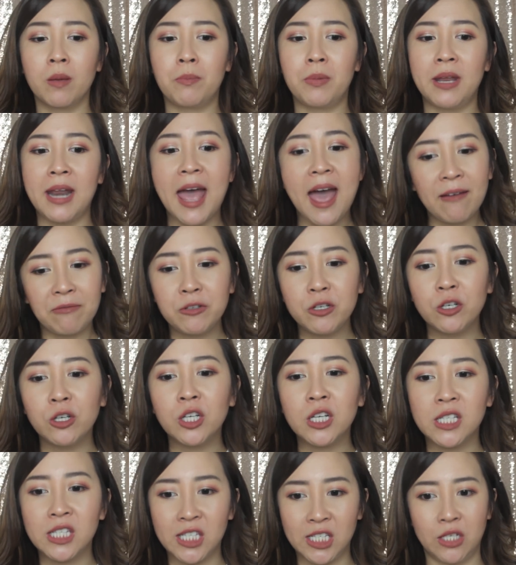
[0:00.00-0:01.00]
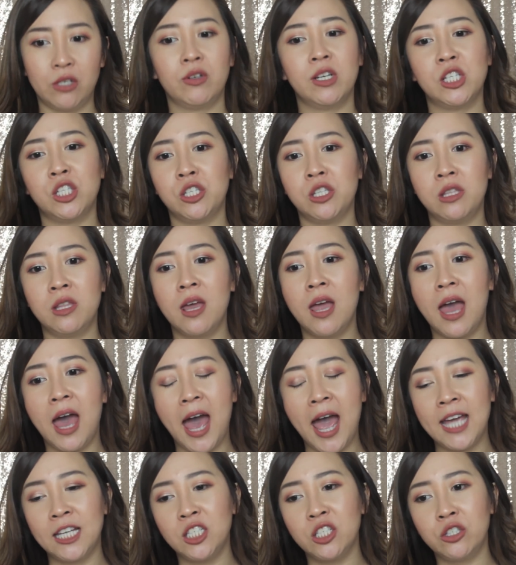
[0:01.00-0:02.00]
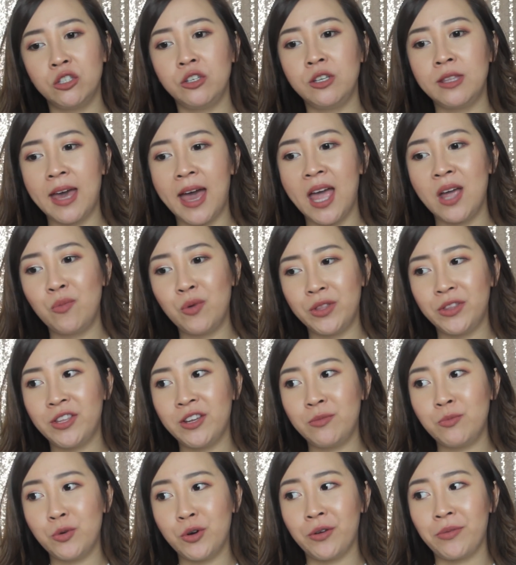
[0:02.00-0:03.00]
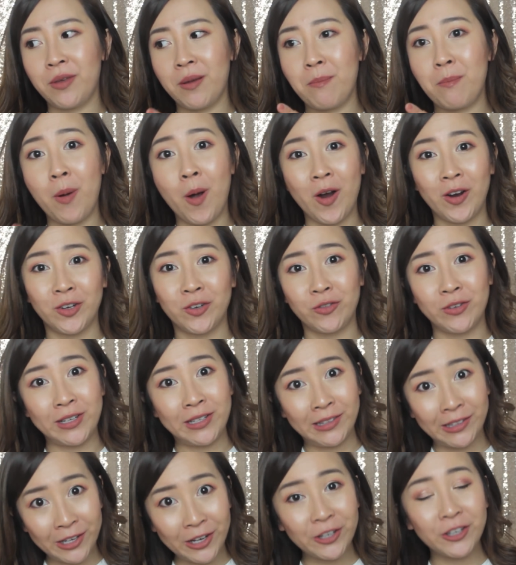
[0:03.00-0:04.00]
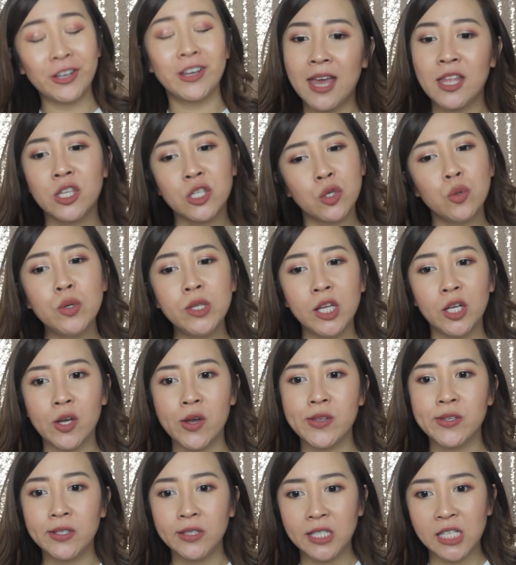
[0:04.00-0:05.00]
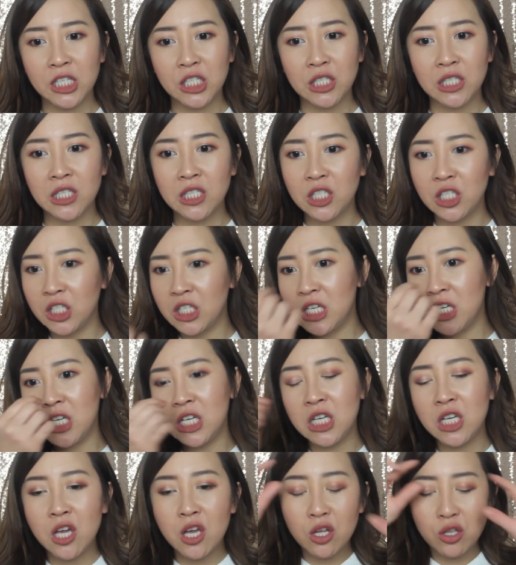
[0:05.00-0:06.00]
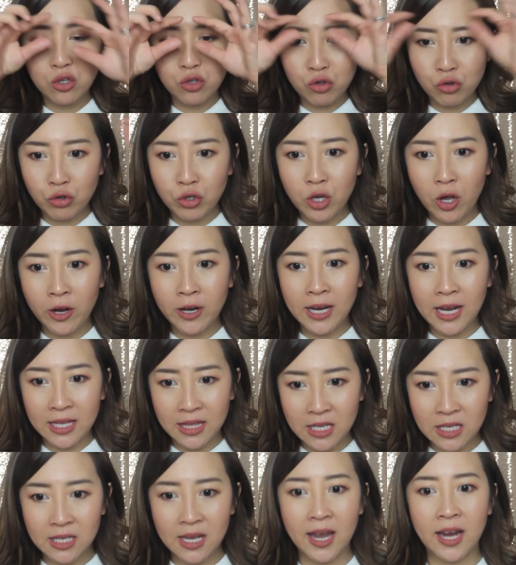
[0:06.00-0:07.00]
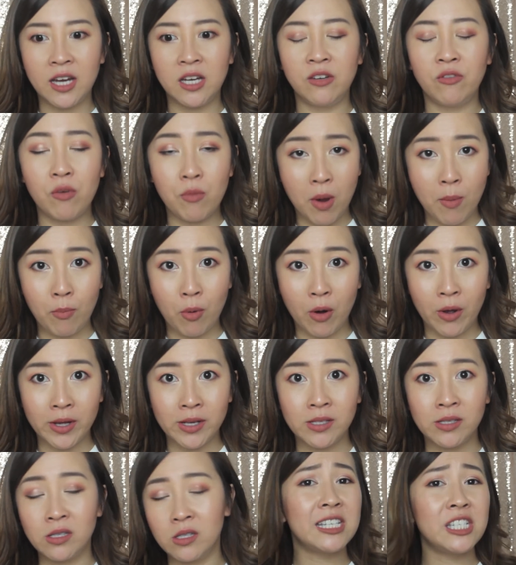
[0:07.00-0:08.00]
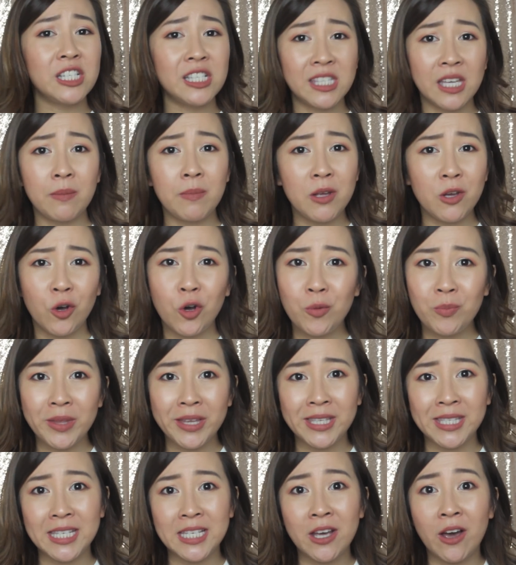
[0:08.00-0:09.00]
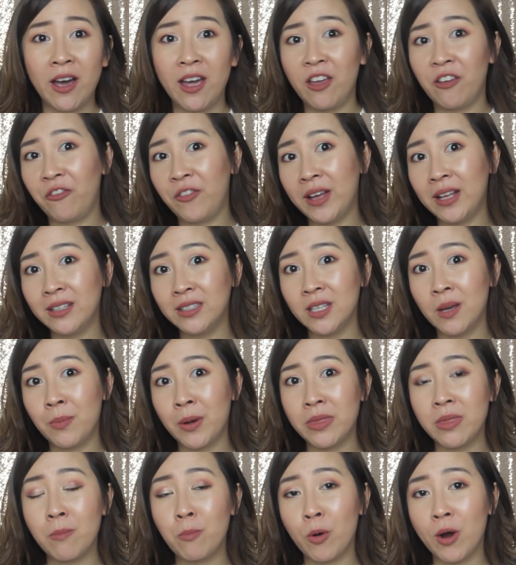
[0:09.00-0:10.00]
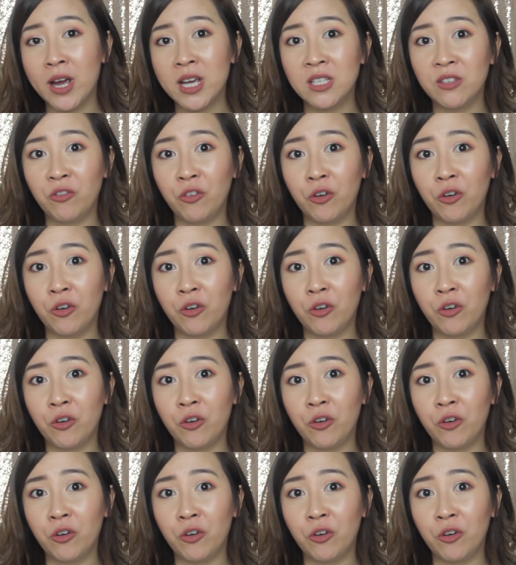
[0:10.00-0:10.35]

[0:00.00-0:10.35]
But after consideration, I just knew that I wanted more of the powdery look. And so in the consultation, she drew out a design for my brows. And she sent me home to see how I felt about the brows